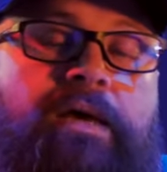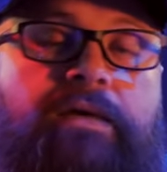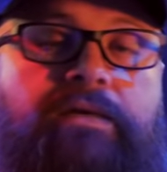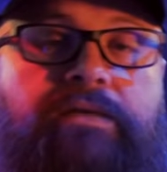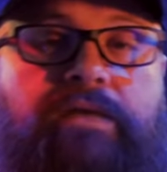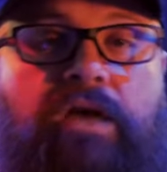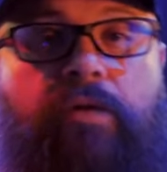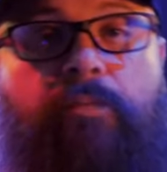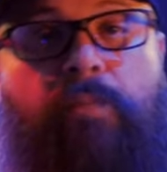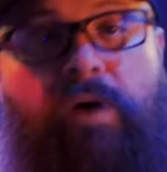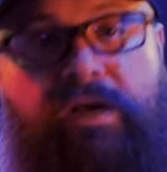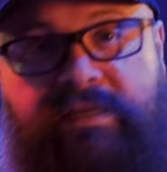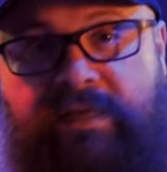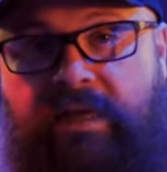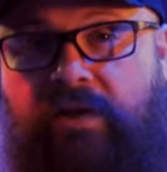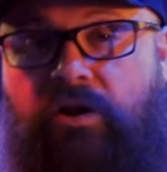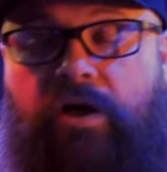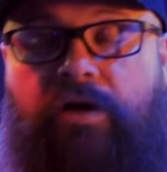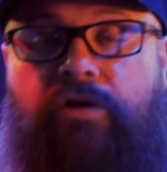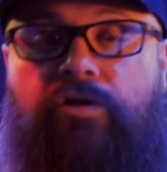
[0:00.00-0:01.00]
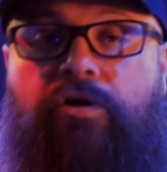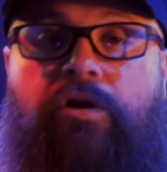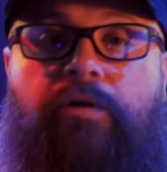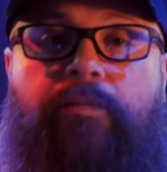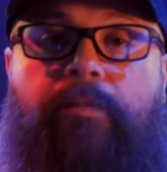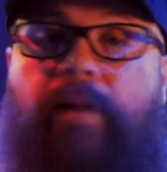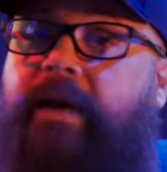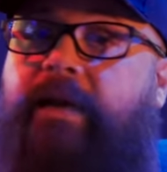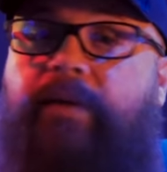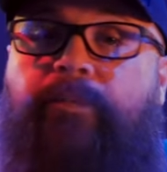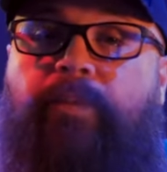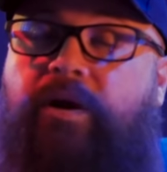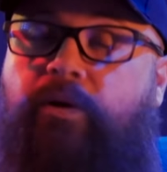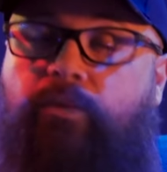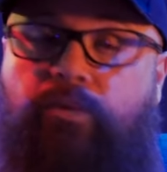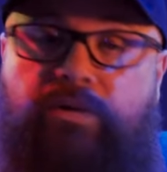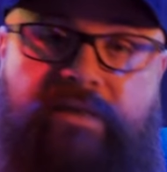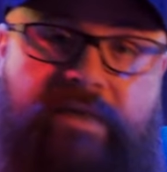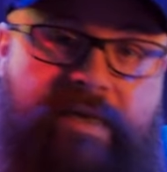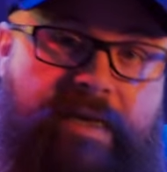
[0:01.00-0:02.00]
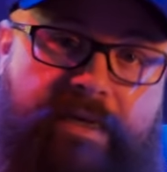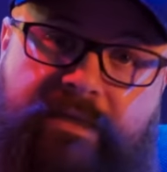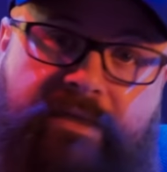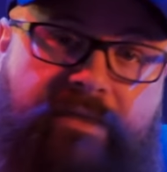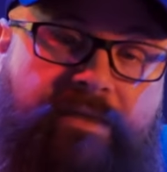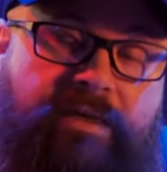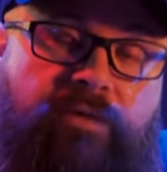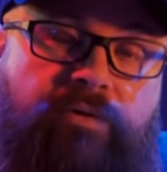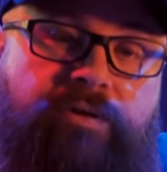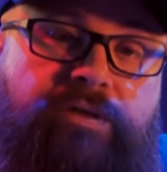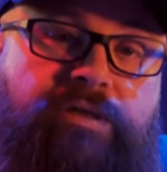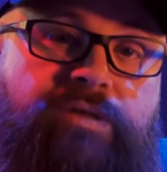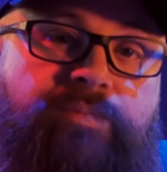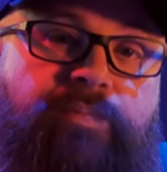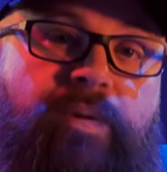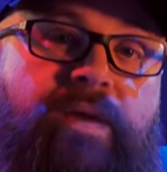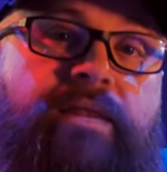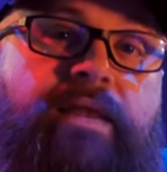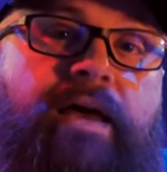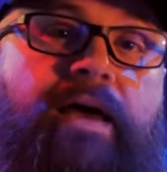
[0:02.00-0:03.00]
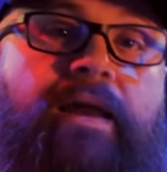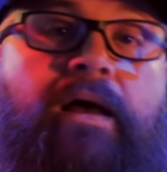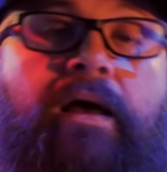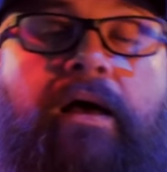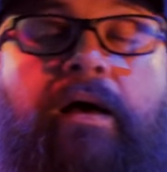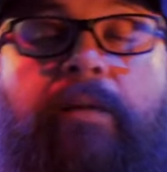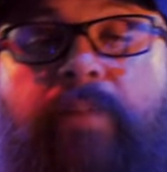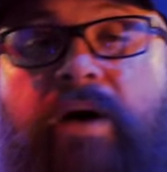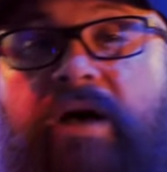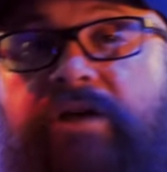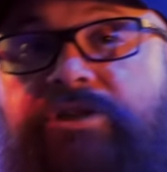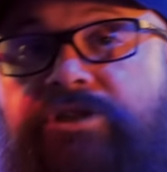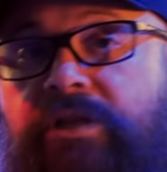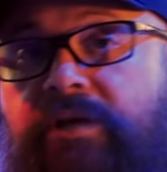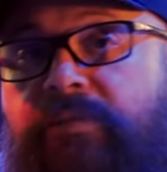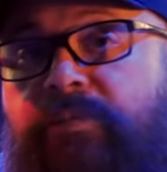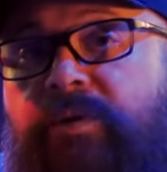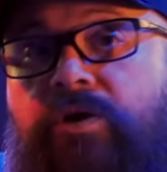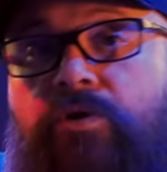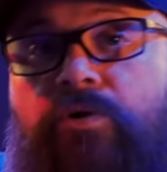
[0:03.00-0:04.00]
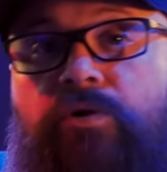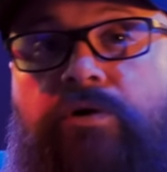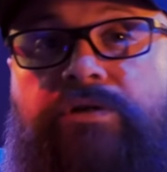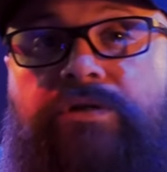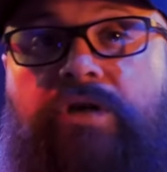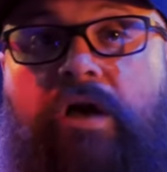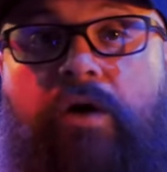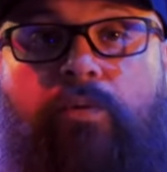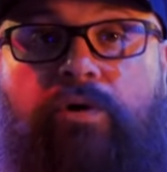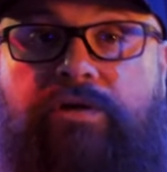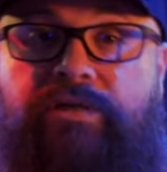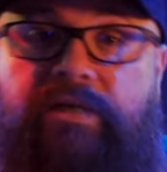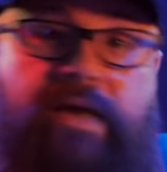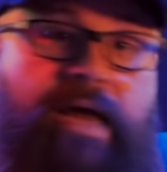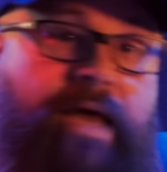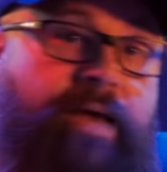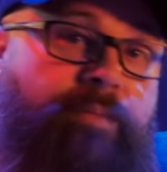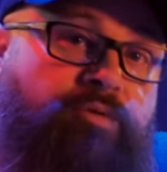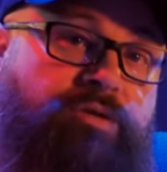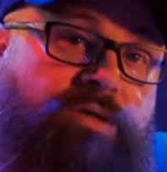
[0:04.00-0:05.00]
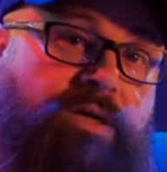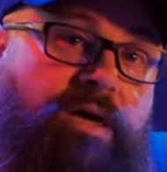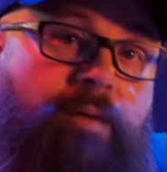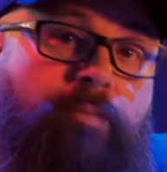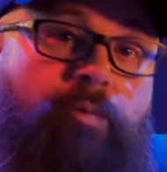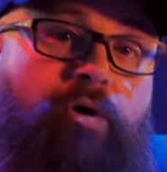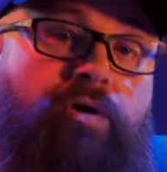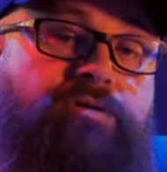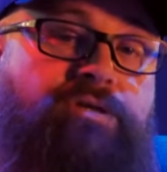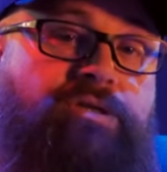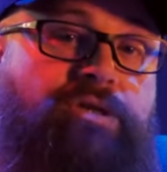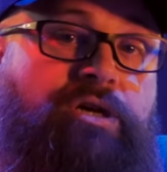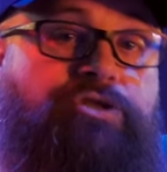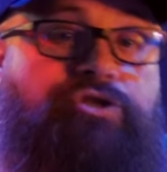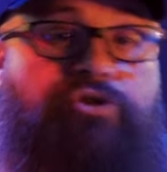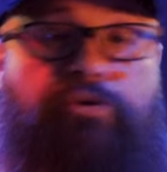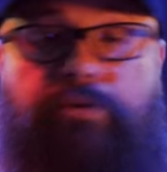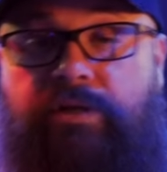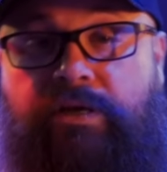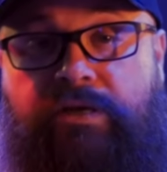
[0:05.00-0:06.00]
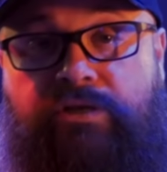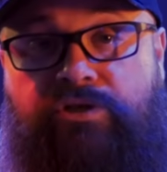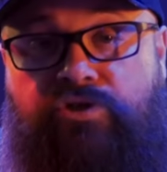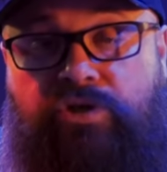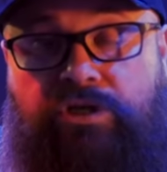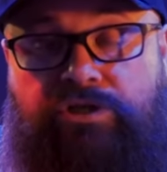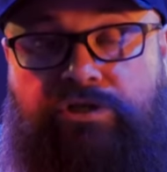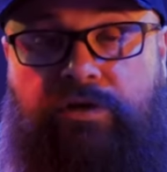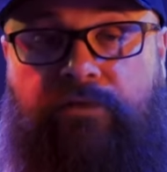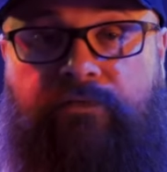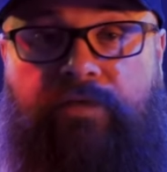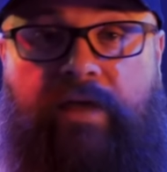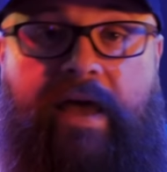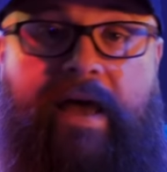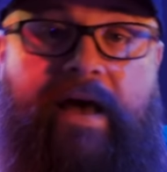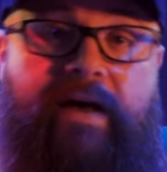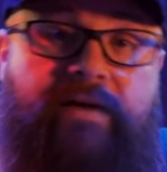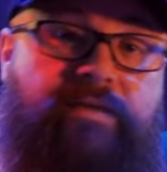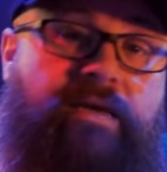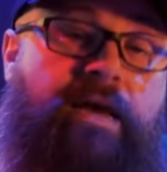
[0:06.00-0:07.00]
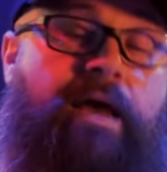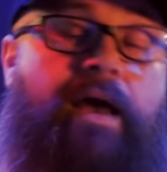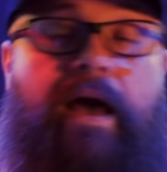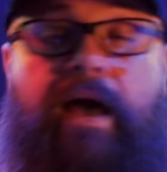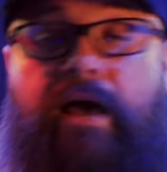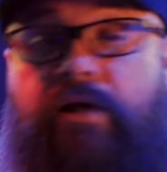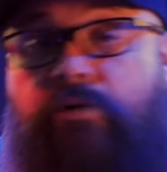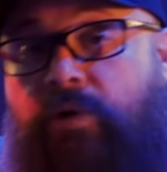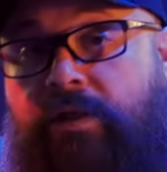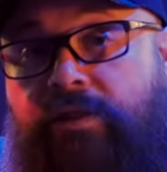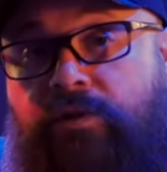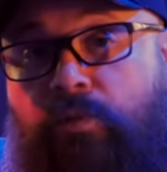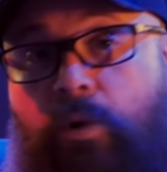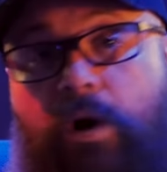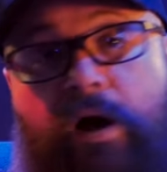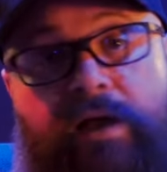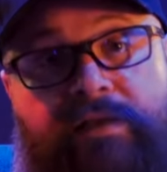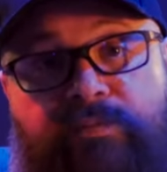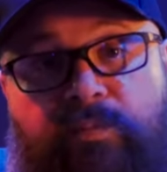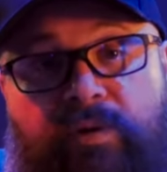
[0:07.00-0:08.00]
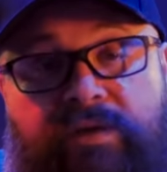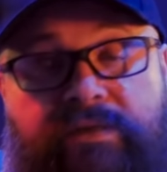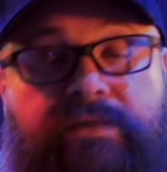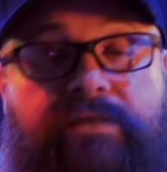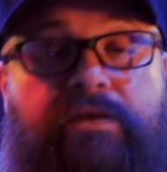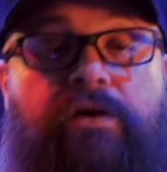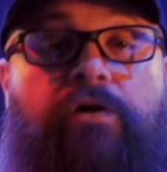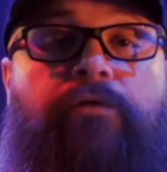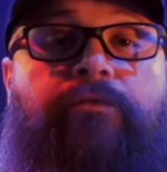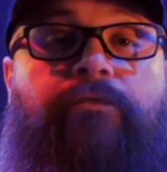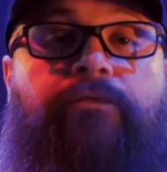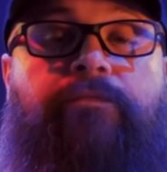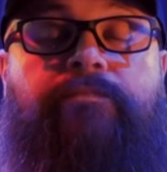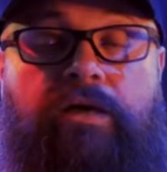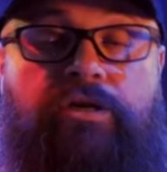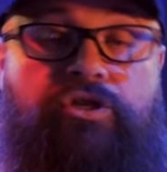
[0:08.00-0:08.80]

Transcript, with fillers: So it might sound like a lot of money, but it was necessary to spend that, partially because I wasn't able to come on site during the construction of the house and run the wires myself.